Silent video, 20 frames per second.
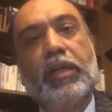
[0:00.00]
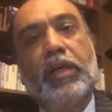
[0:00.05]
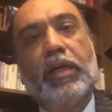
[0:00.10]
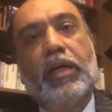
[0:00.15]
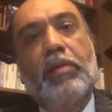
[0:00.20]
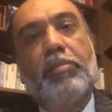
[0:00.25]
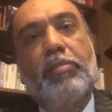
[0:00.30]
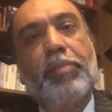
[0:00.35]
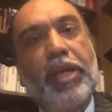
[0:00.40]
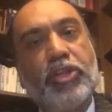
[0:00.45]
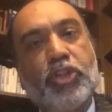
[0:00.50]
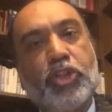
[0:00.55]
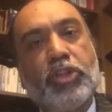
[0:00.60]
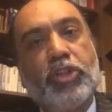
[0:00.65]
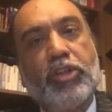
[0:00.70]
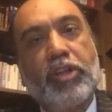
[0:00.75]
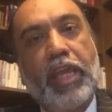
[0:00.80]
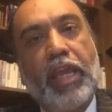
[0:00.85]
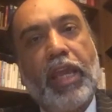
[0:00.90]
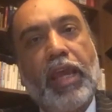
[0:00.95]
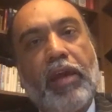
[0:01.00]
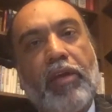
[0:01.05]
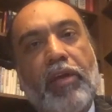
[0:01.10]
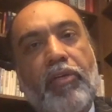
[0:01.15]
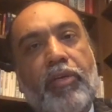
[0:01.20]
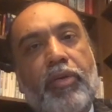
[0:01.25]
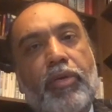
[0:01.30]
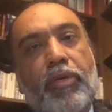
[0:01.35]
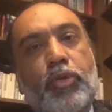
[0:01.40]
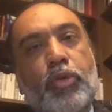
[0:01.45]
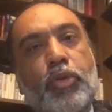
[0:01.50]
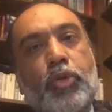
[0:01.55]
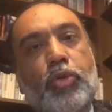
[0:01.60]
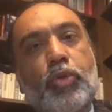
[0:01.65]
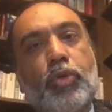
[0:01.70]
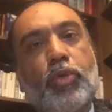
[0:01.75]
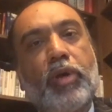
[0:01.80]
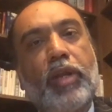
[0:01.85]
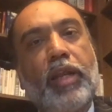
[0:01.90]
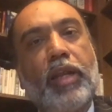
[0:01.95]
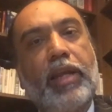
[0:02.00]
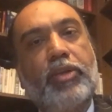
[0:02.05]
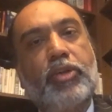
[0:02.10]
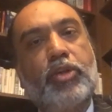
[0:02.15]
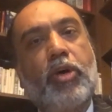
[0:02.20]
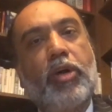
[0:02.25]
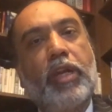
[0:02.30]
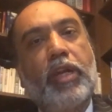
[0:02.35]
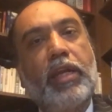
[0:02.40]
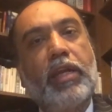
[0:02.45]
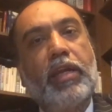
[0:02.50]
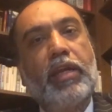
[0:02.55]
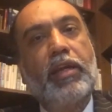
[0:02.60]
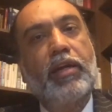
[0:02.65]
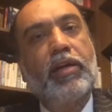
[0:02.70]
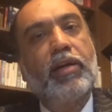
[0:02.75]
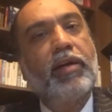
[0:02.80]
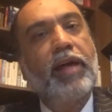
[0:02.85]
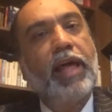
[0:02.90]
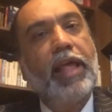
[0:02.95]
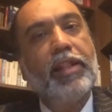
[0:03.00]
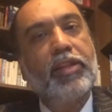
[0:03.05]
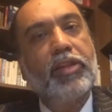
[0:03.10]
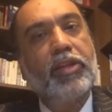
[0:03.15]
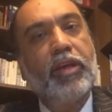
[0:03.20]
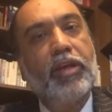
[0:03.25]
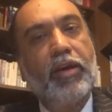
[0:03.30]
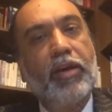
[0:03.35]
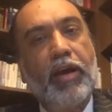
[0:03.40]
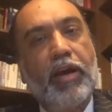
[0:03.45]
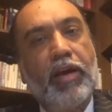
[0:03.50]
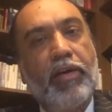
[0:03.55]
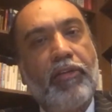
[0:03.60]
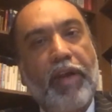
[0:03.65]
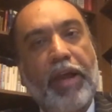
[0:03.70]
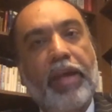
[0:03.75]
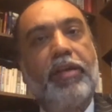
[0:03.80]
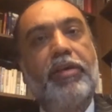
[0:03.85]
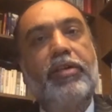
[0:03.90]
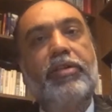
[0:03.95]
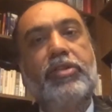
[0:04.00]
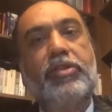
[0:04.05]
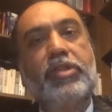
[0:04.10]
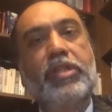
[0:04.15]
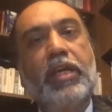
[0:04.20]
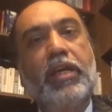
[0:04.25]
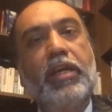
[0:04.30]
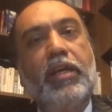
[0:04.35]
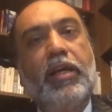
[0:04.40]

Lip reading: patient care, through electronic health records,